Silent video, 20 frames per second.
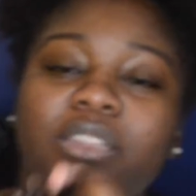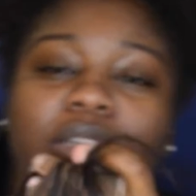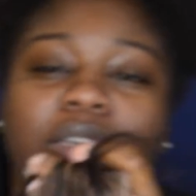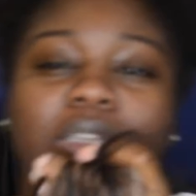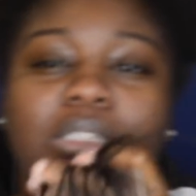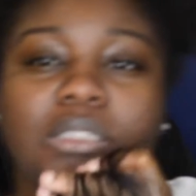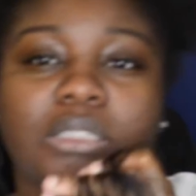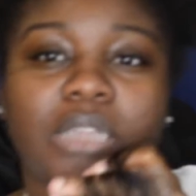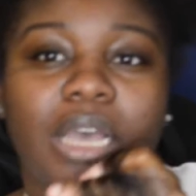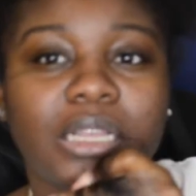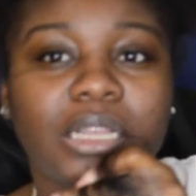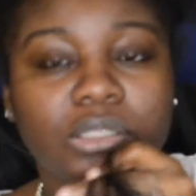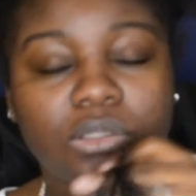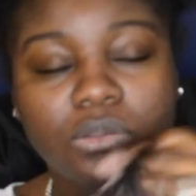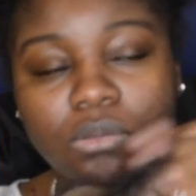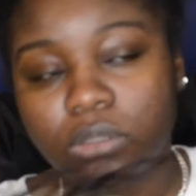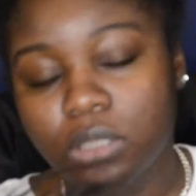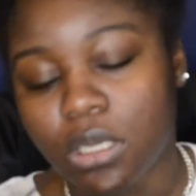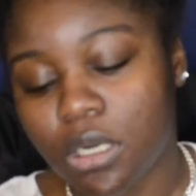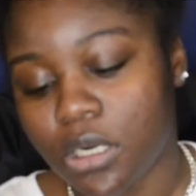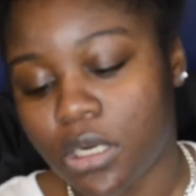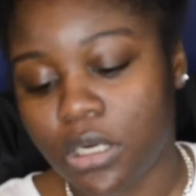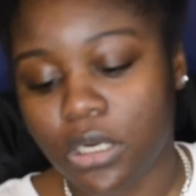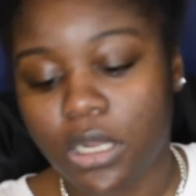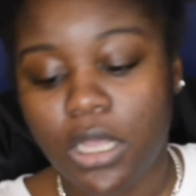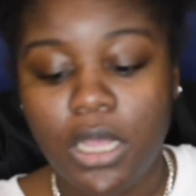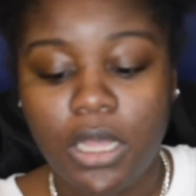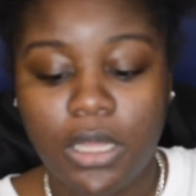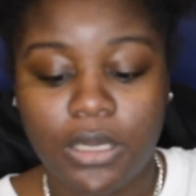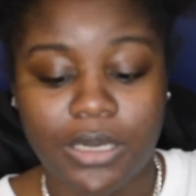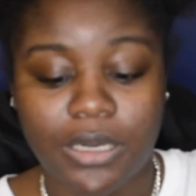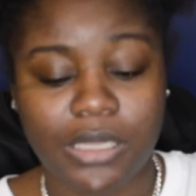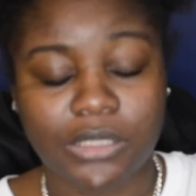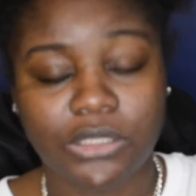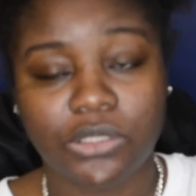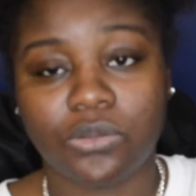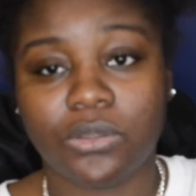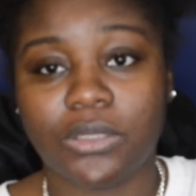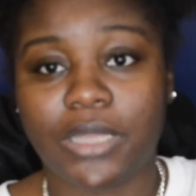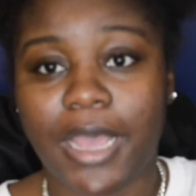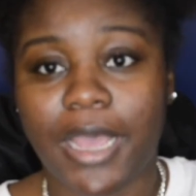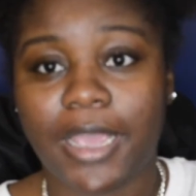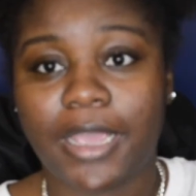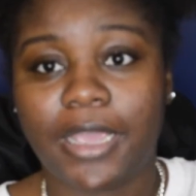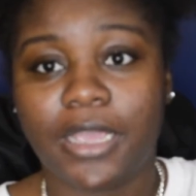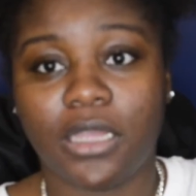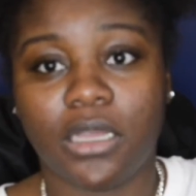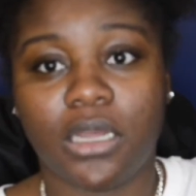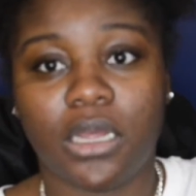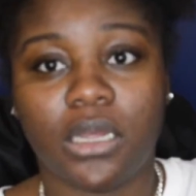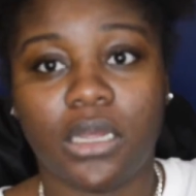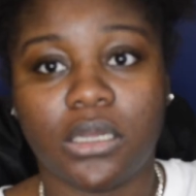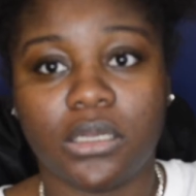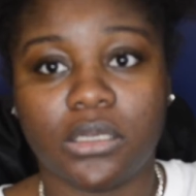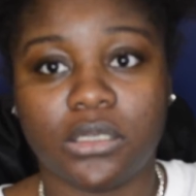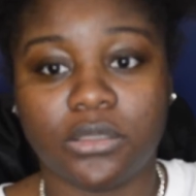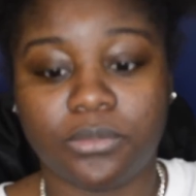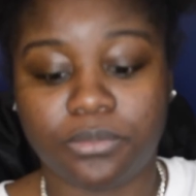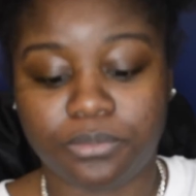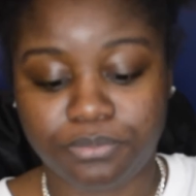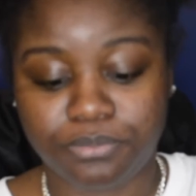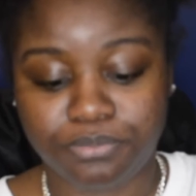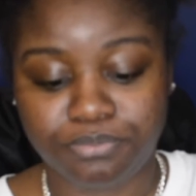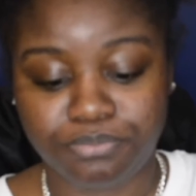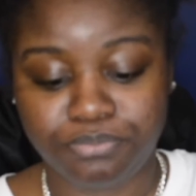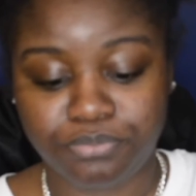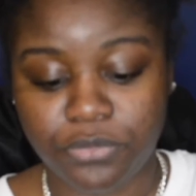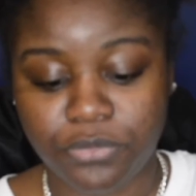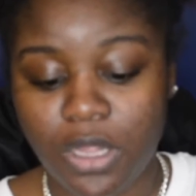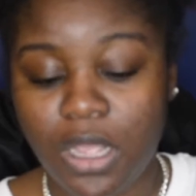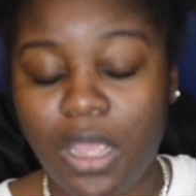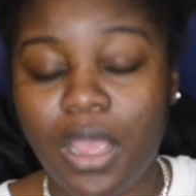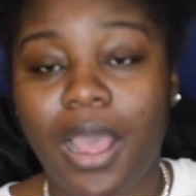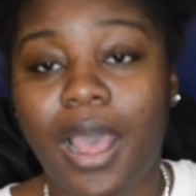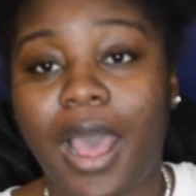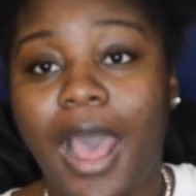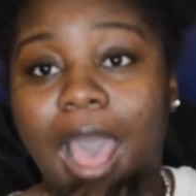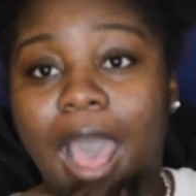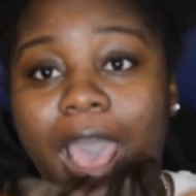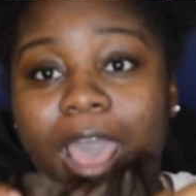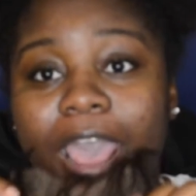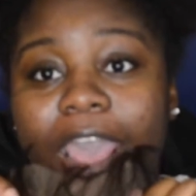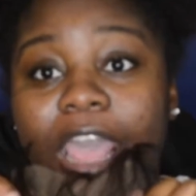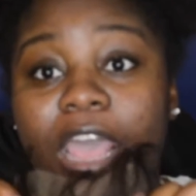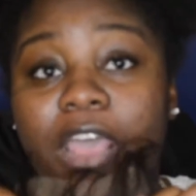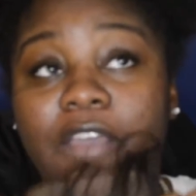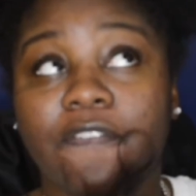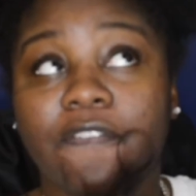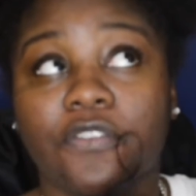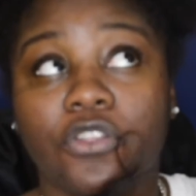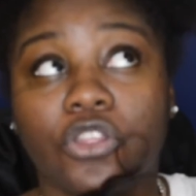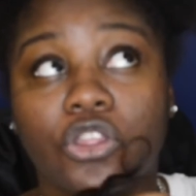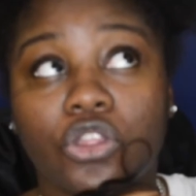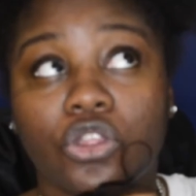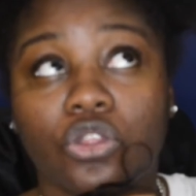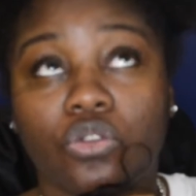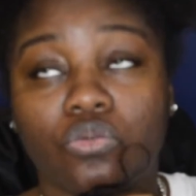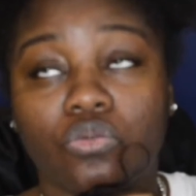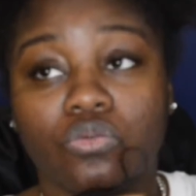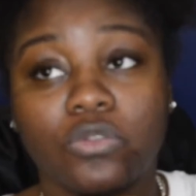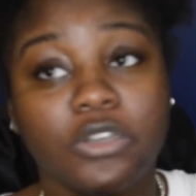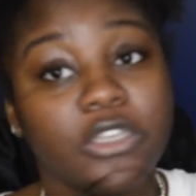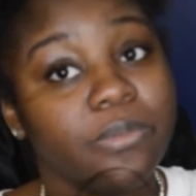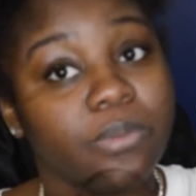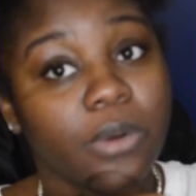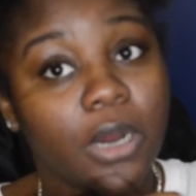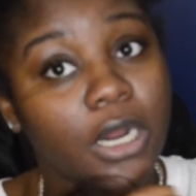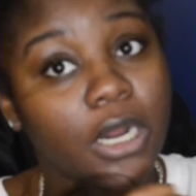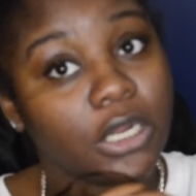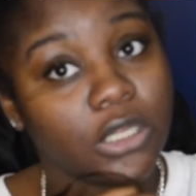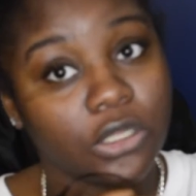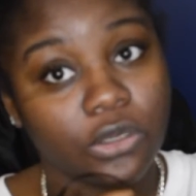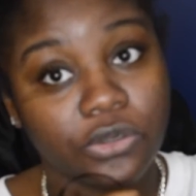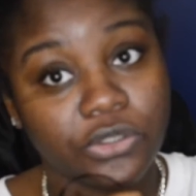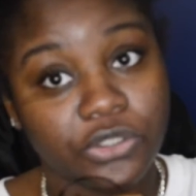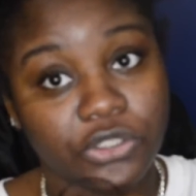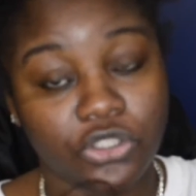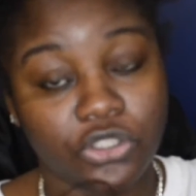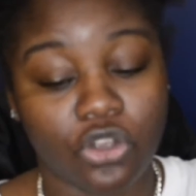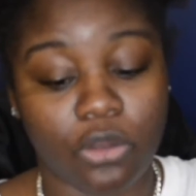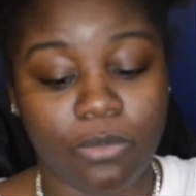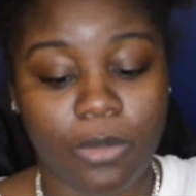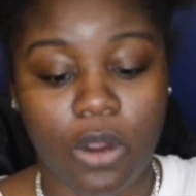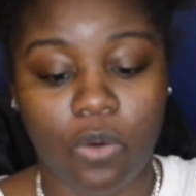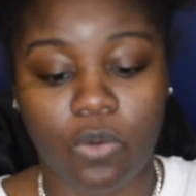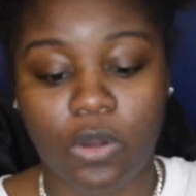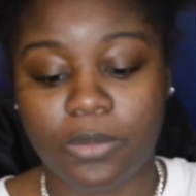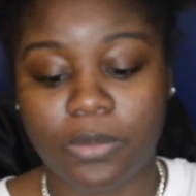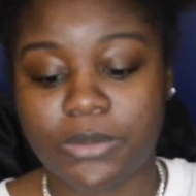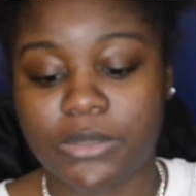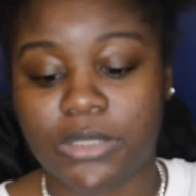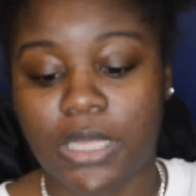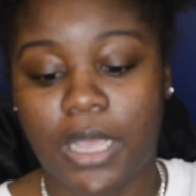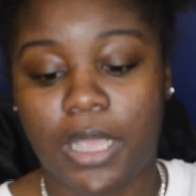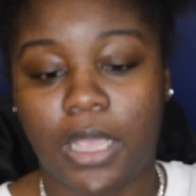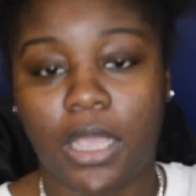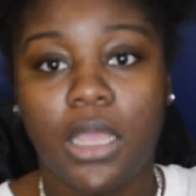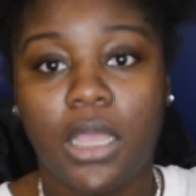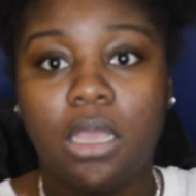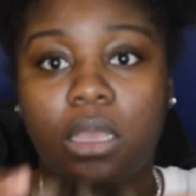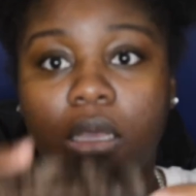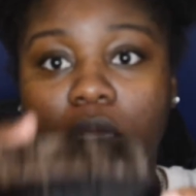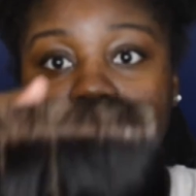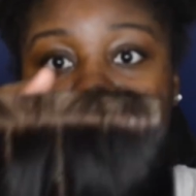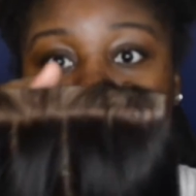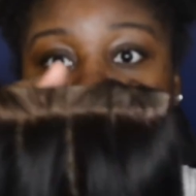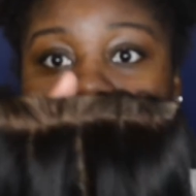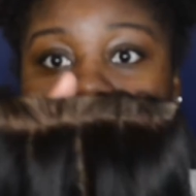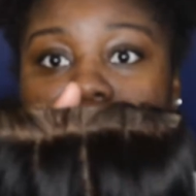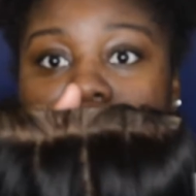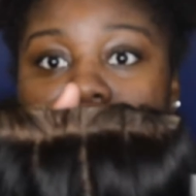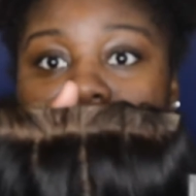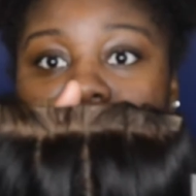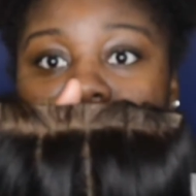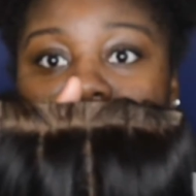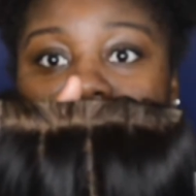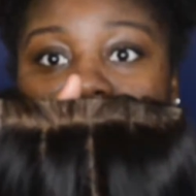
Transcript: It's not too dark, not too light. I have 3-part closures on my website. So what I mean